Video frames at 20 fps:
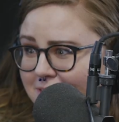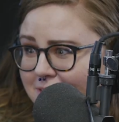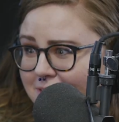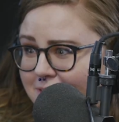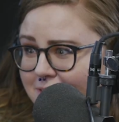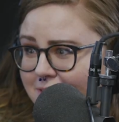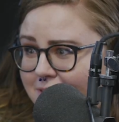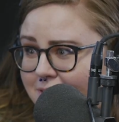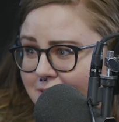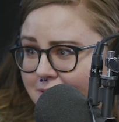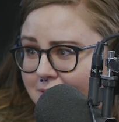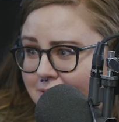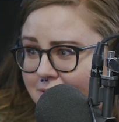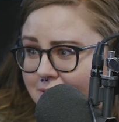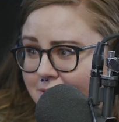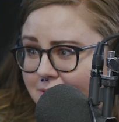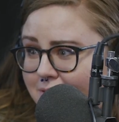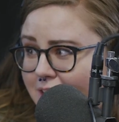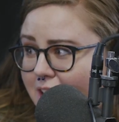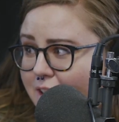Right.
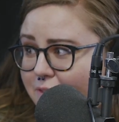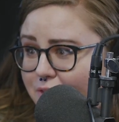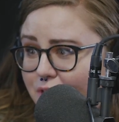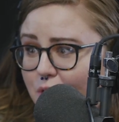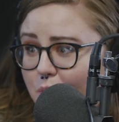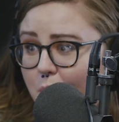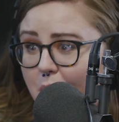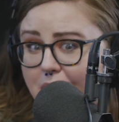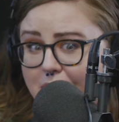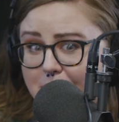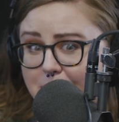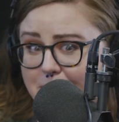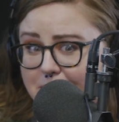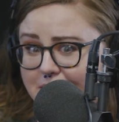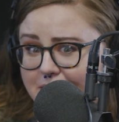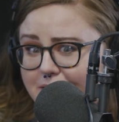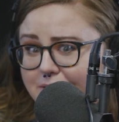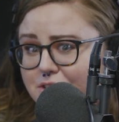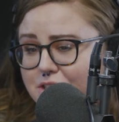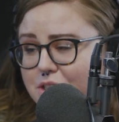She wasn't if great. If you want to
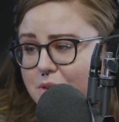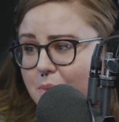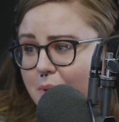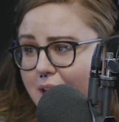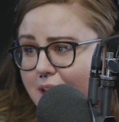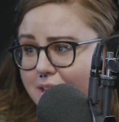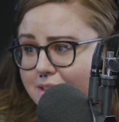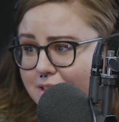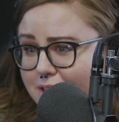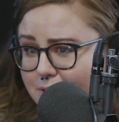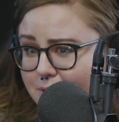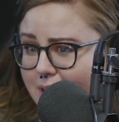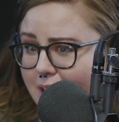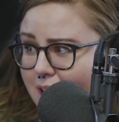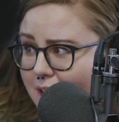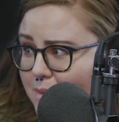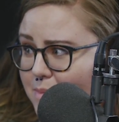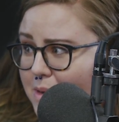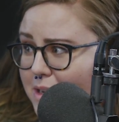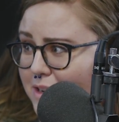believe she was,
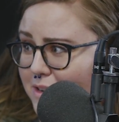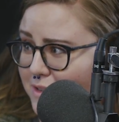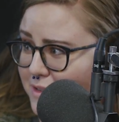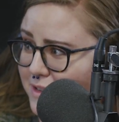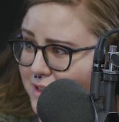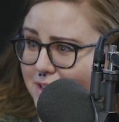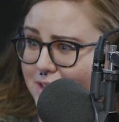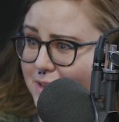okay, but you're